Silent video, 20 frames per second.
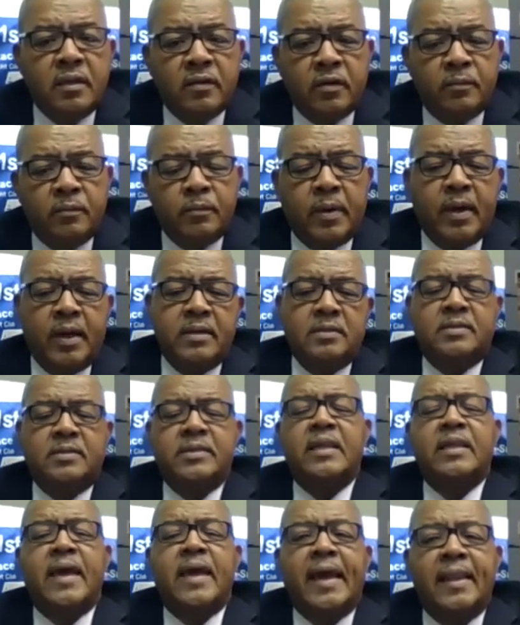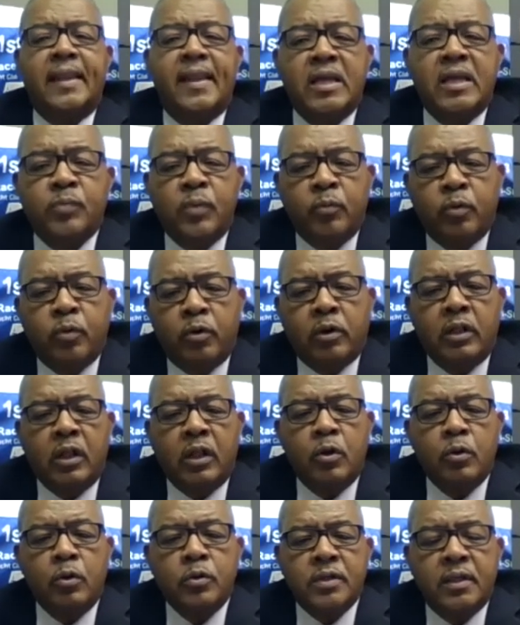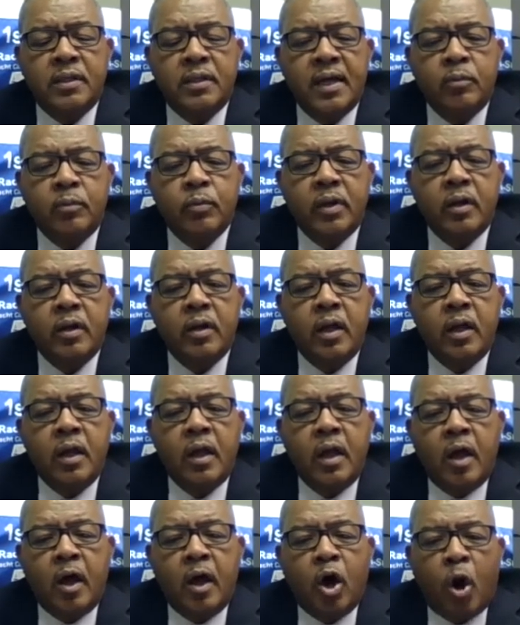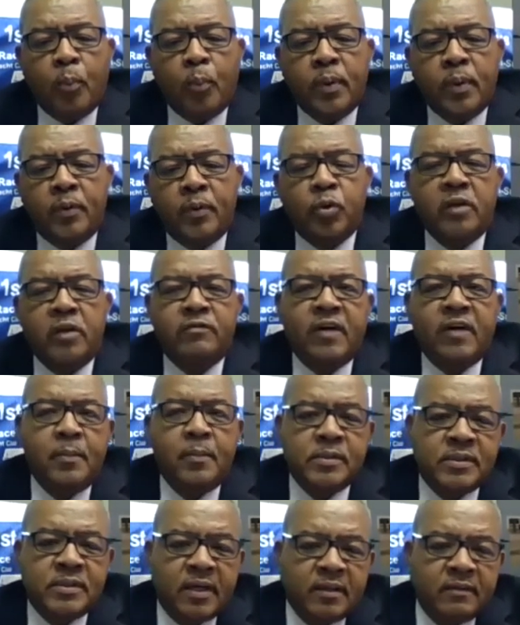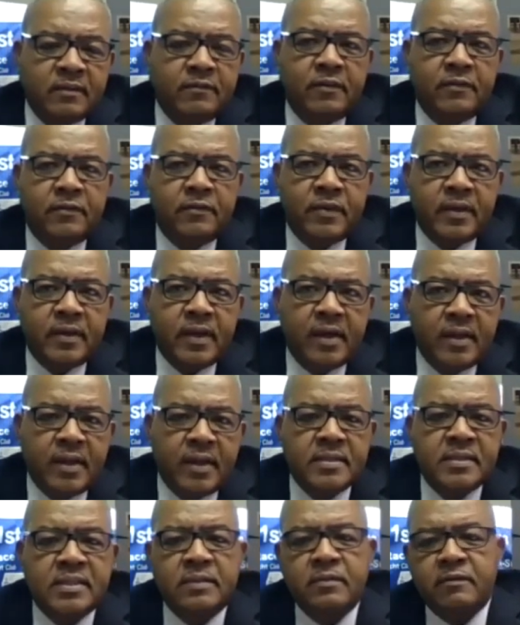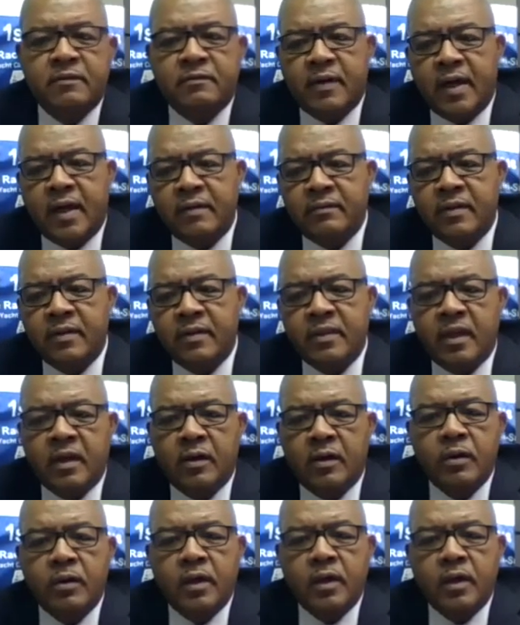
by state guidelines we were closed, and then we opened at 25%, 50, and then 75, and now